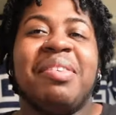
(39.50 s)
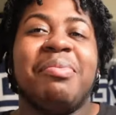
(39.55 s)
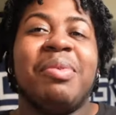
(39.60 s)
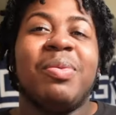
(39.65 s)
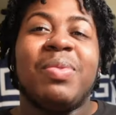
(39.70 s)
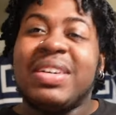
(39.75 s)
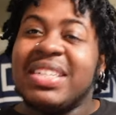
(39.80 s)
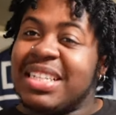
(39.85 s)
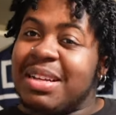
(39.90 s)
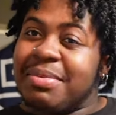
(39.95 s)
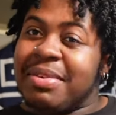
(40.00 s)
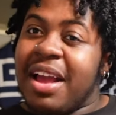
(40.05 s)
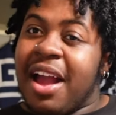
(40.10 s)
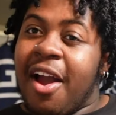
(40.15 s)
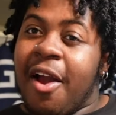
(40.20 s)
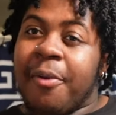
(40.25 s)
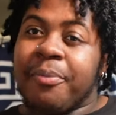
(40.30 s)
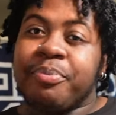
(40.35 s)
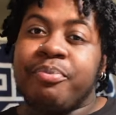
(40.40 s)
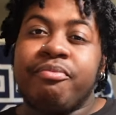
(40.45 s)
Well, what's up,
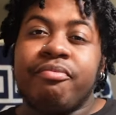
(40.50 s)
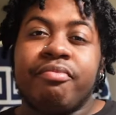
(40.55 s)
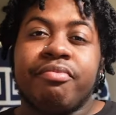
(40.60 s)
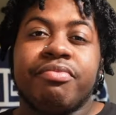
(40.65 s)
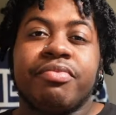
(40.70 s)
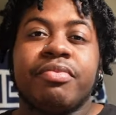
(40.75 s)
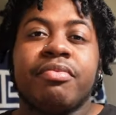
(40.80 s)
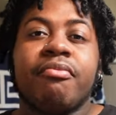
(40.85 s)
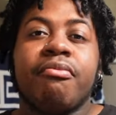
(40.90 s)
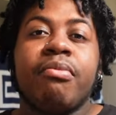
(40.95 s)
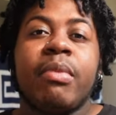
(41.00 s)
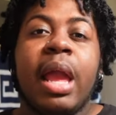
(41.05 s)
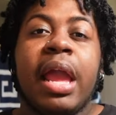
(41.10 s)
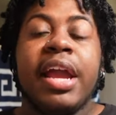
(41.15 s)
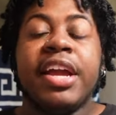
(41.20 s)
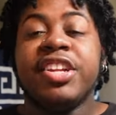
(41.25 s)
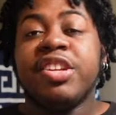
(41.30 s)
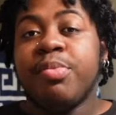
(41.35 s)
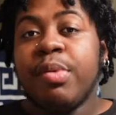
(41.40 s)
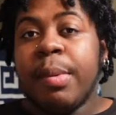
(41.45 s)
y'all?
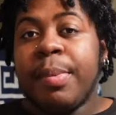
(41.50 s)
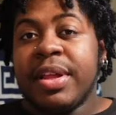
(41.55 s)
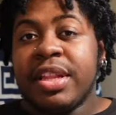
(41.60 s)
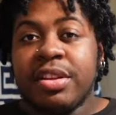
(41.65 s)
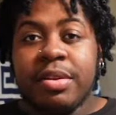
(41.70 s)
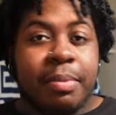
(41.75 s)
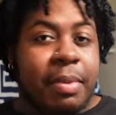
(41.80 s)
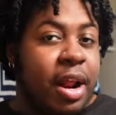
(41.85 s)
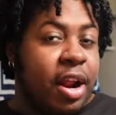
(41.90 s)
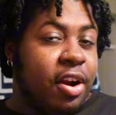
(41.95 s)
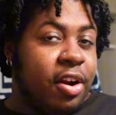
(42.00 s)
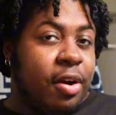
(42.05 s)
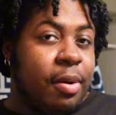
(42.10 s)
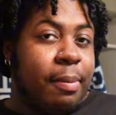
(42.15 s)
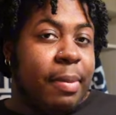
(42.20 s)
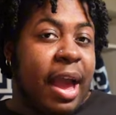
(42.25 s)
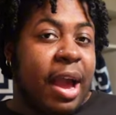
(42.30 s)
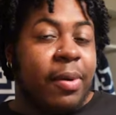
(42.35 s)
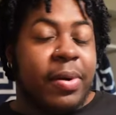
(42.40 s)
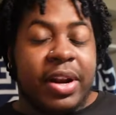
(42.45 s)
It's your boy Pattheegem, I'm here
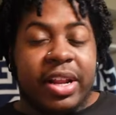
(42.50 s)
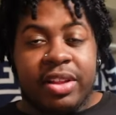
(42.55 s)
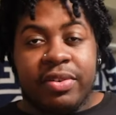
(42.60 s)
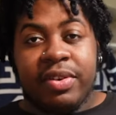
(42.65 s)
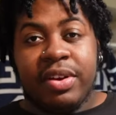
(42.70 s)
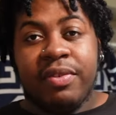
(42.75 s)
back with another